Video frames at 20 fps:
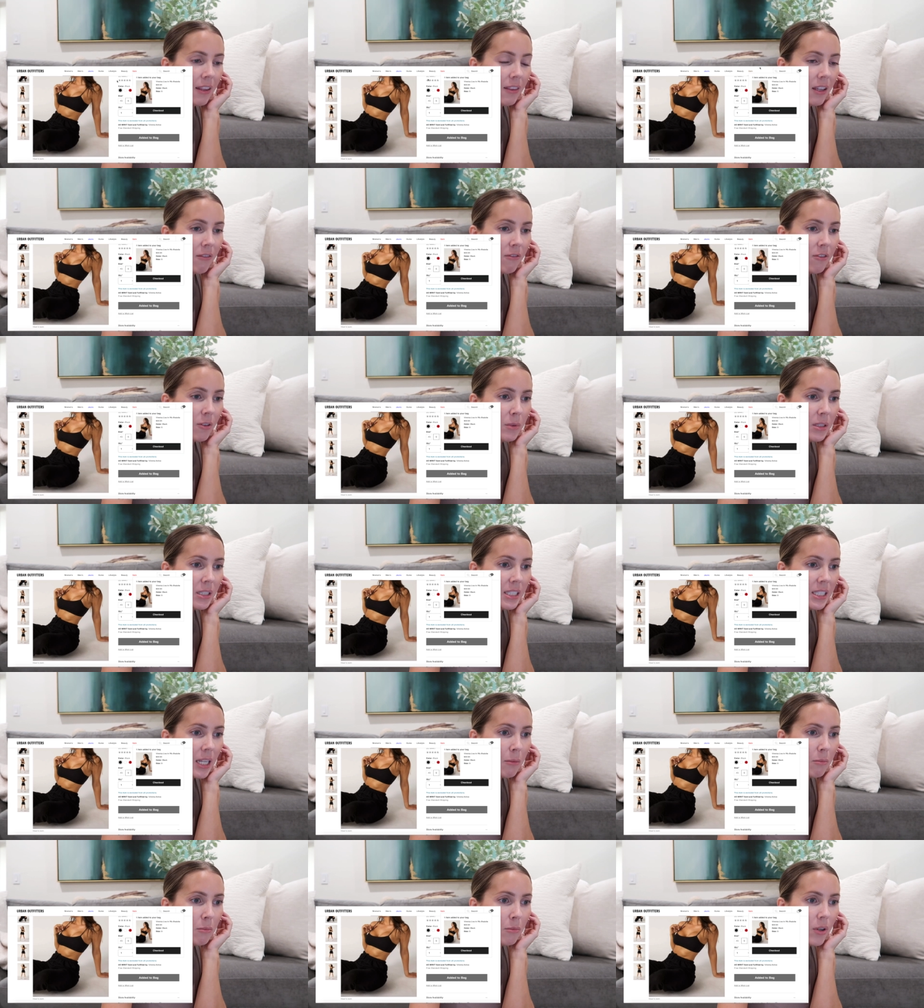And then from the
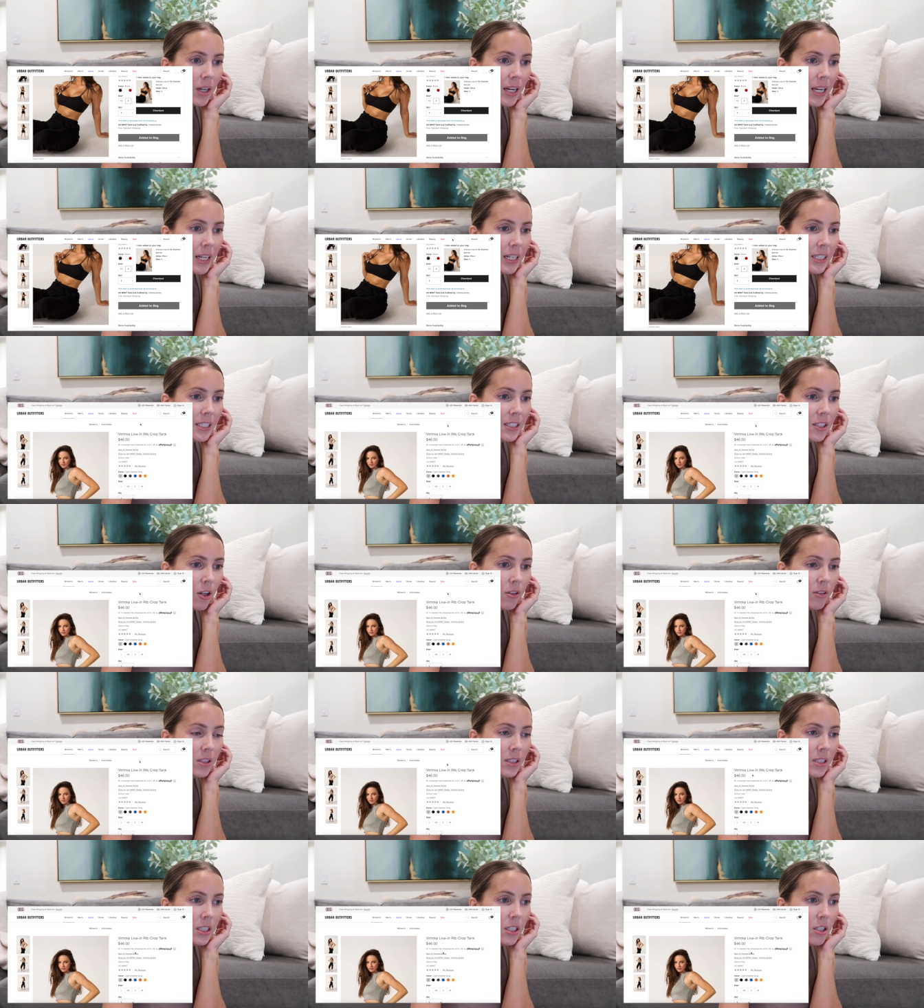same brand, I saw
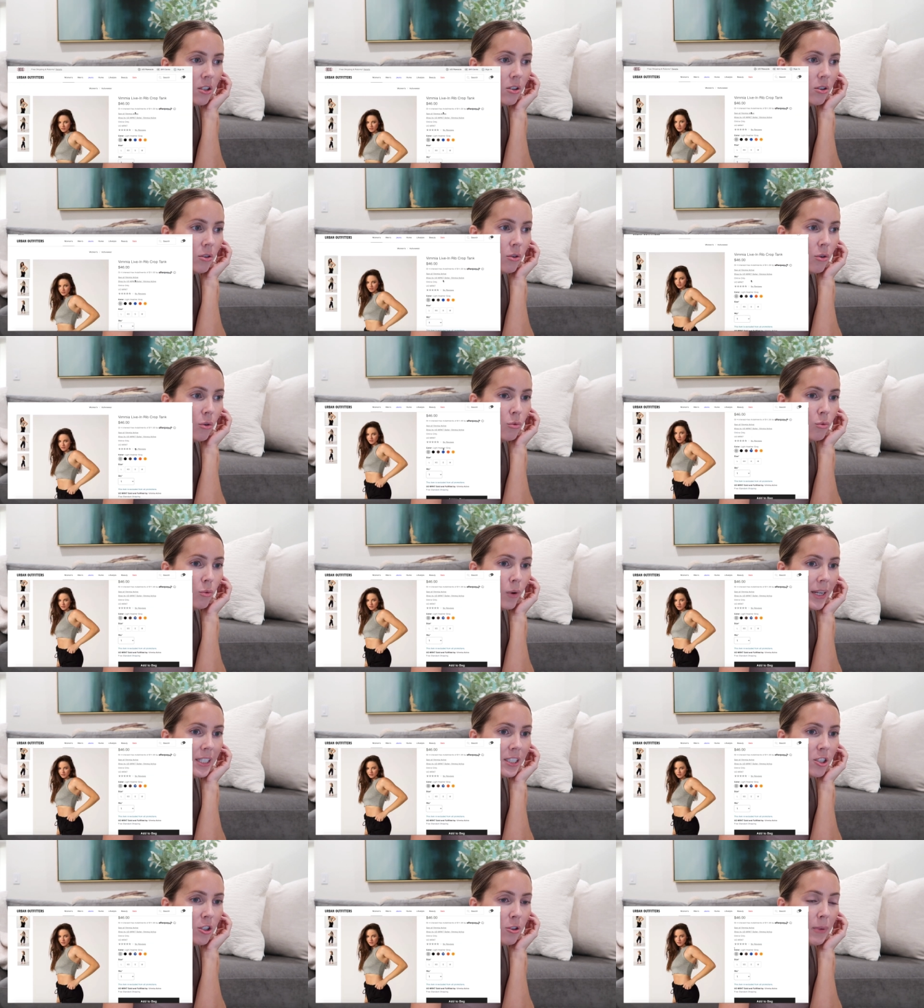this little
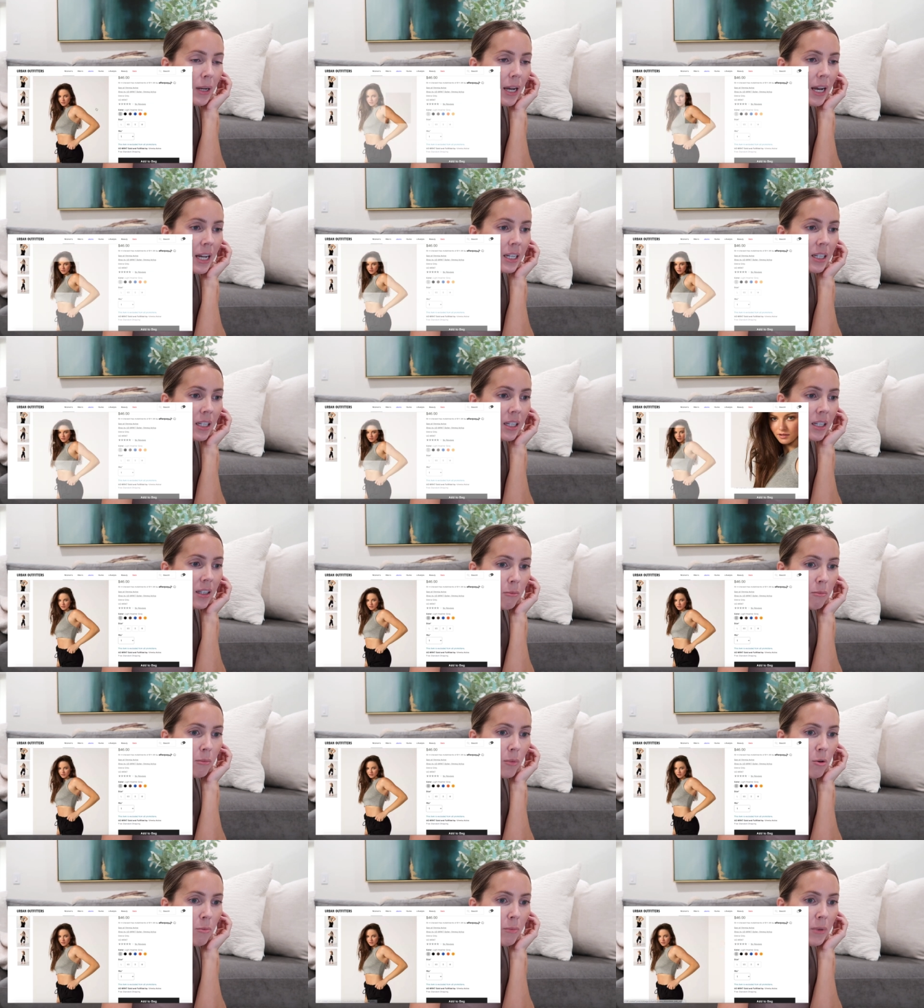racerback
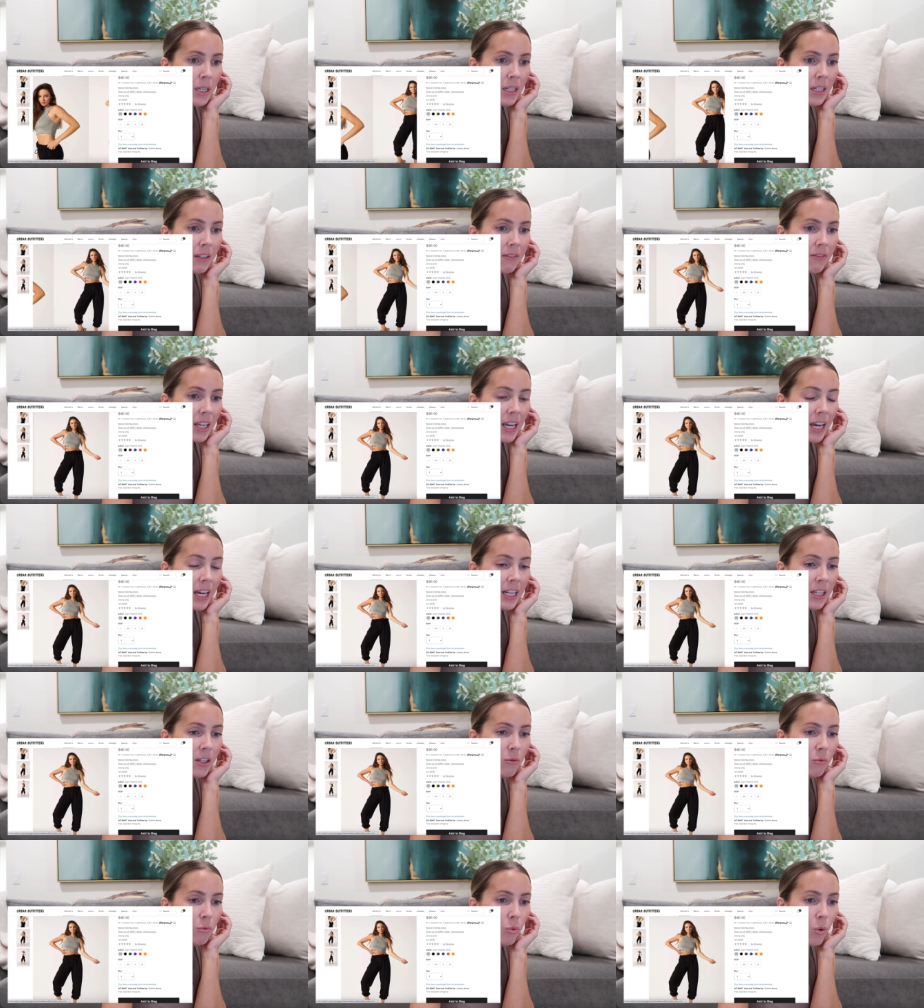moment. If they had
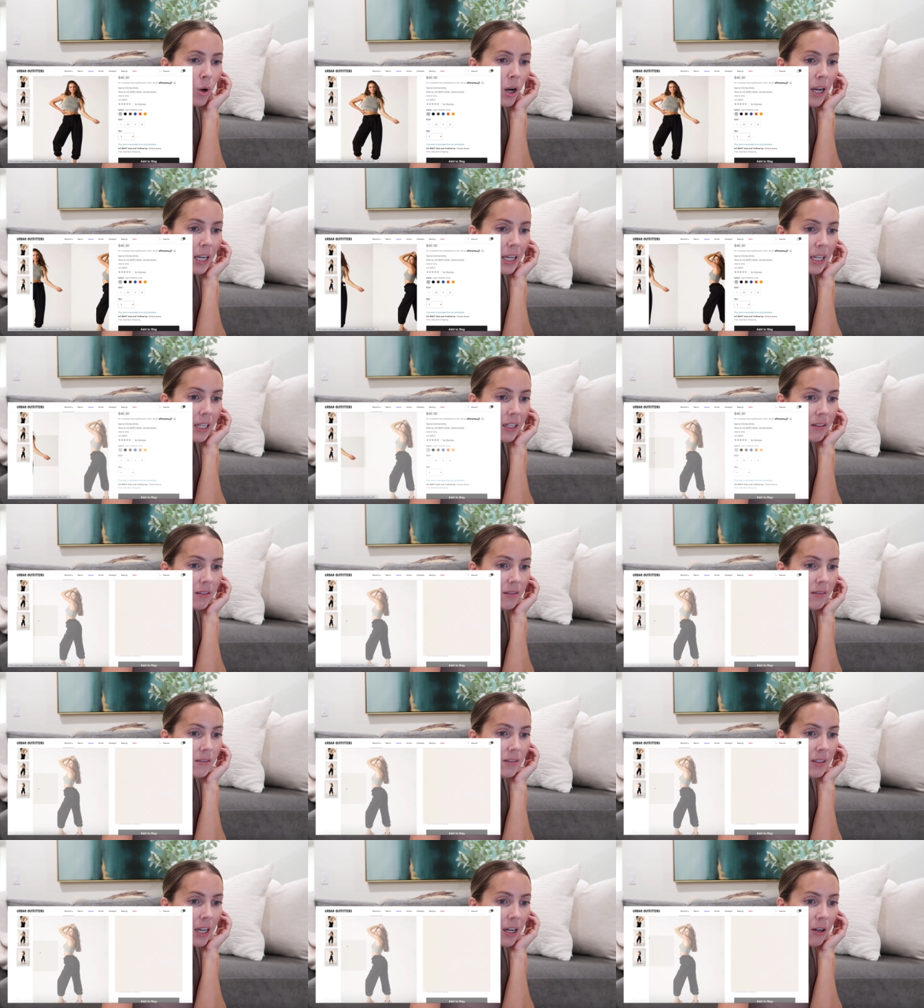it in white,
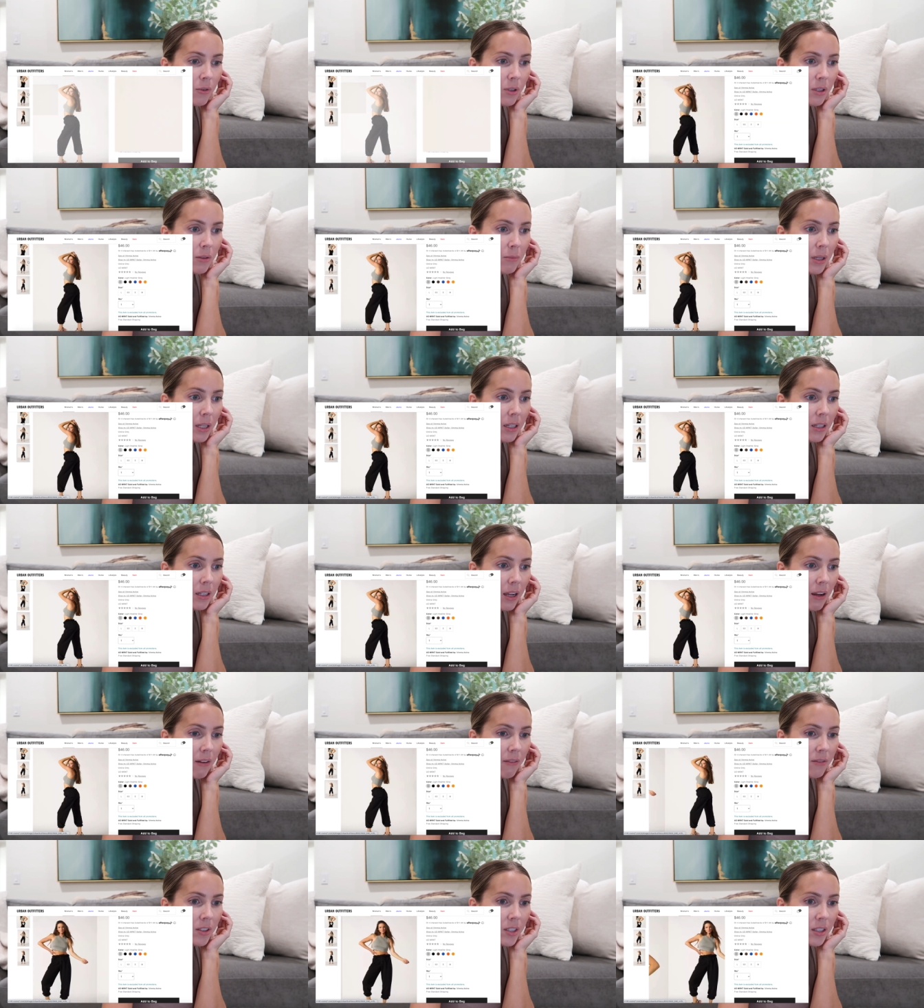that would have been
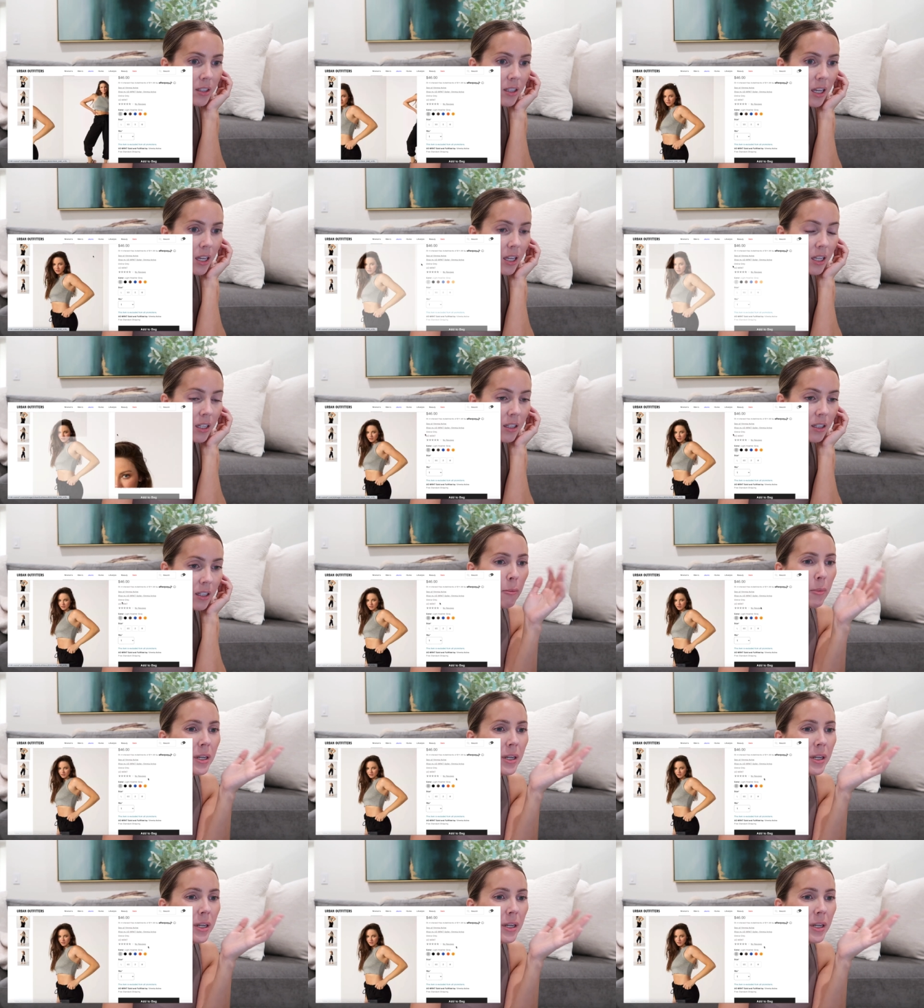everything.